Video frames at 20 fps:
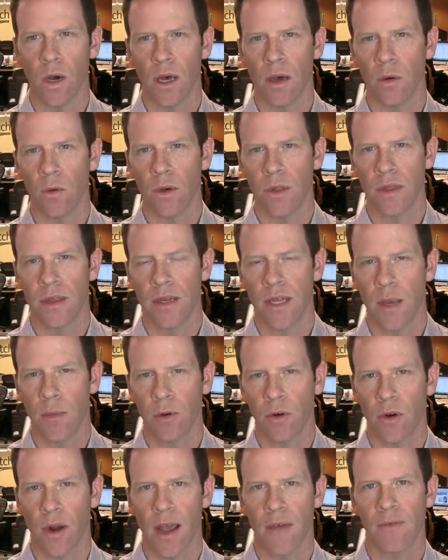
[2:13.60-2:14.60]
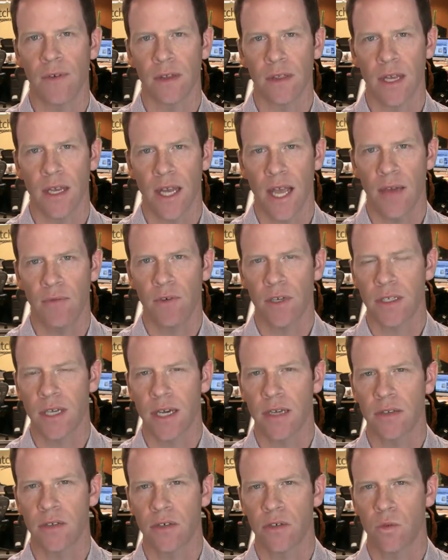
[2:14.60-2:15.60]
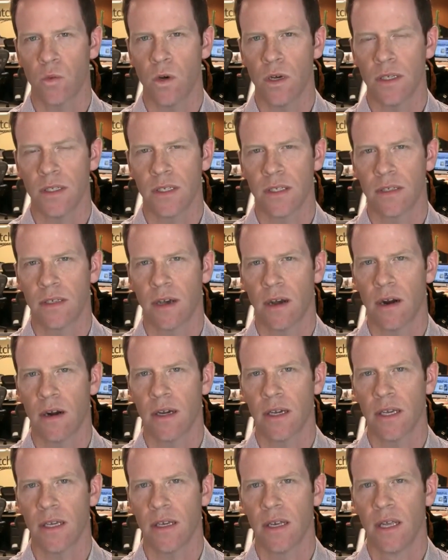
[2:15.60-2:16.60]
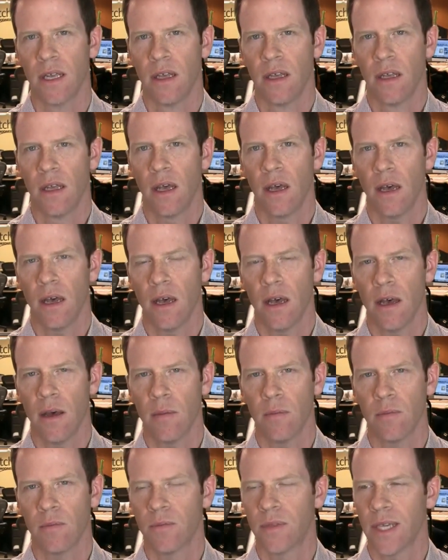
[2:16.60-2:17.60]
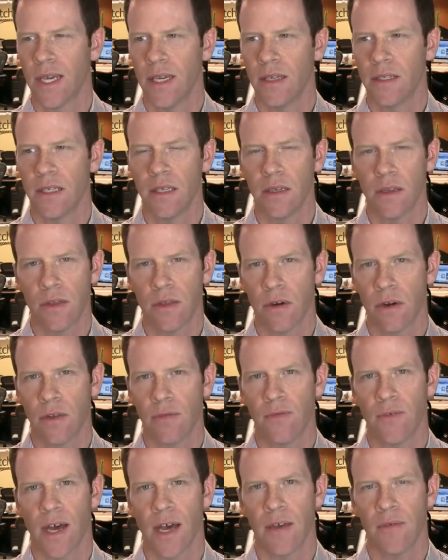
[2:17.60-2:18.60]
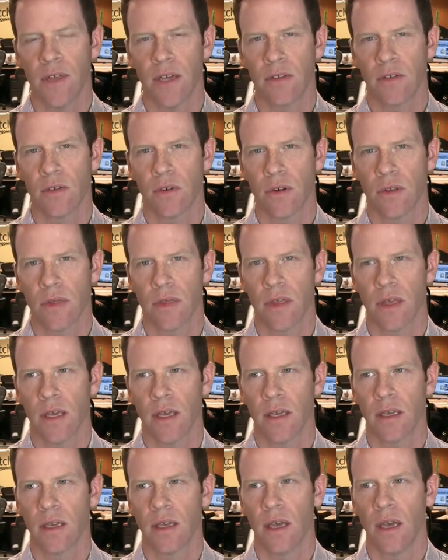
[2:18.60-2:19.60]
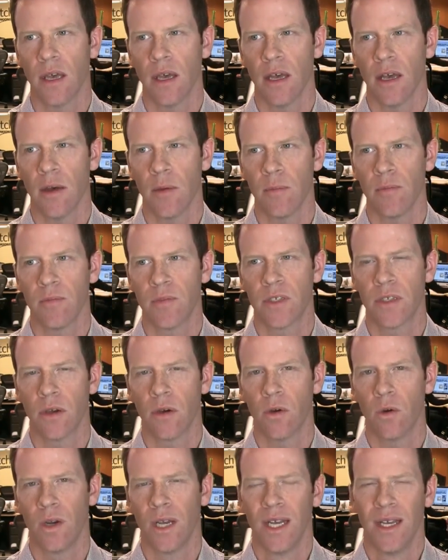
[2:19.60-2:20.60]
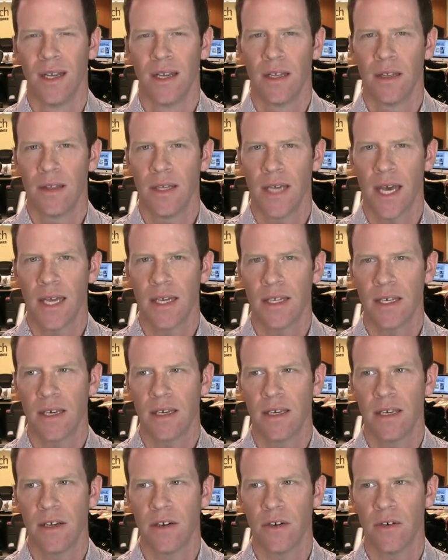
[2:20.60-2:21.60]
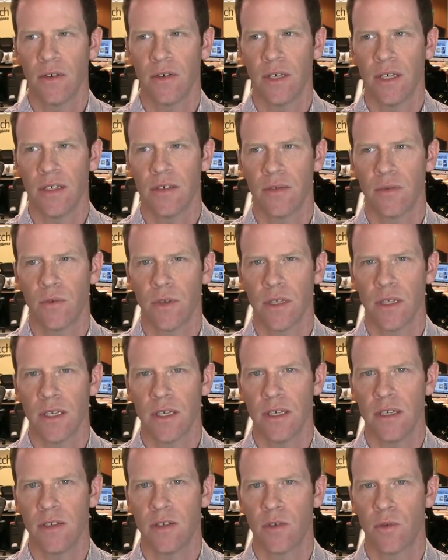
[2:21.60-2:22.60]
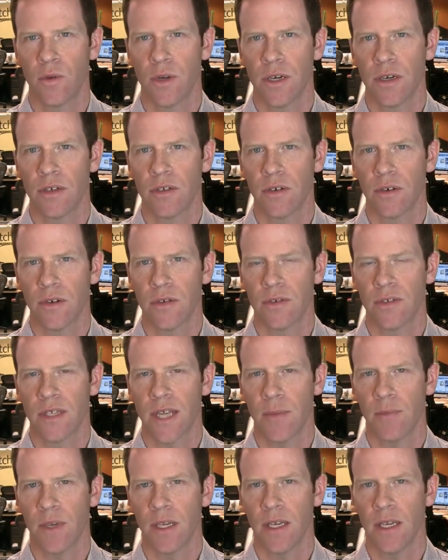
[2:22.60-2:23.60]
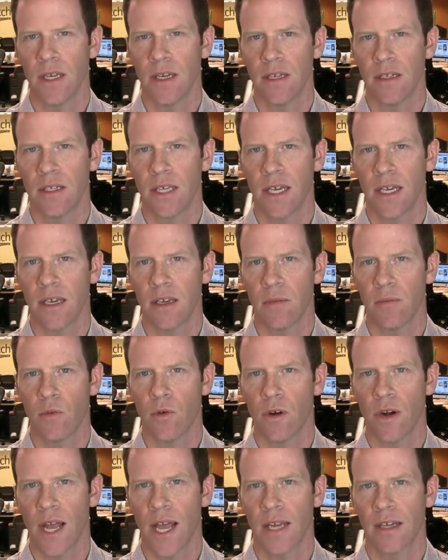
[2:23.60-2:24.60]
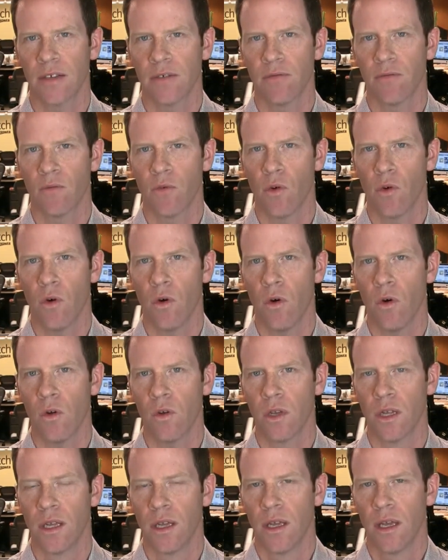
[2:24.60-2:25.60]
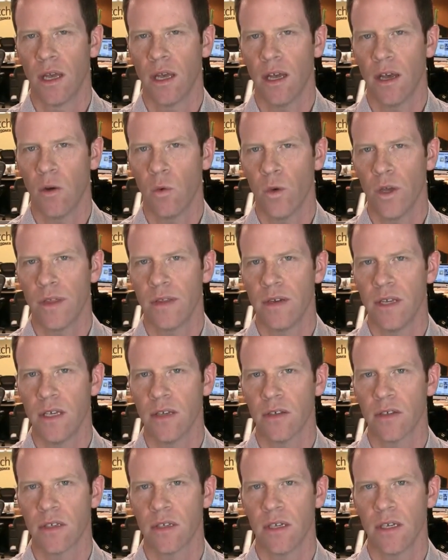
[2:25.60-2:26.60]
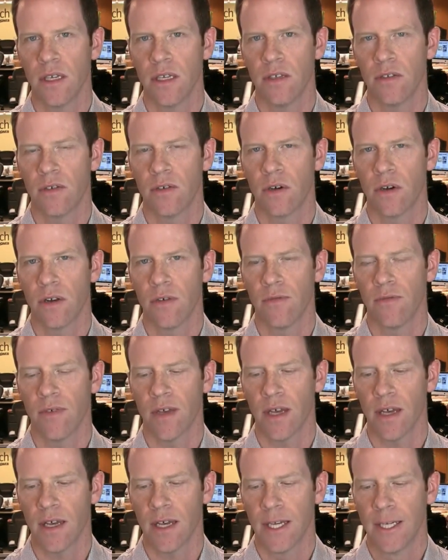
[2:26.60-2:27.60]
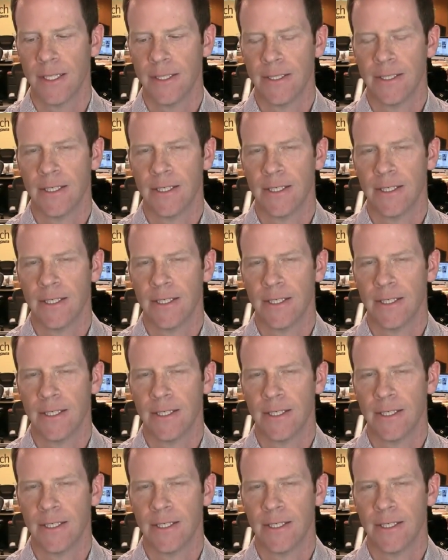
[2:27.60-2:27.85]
well with the demographic that advertisers want to target. Um, 18 to 35, that sort of thing. Um, so the idea here is really Twitter sort of stepping in and taking a more active role uh, with Nielsen in sort of uh,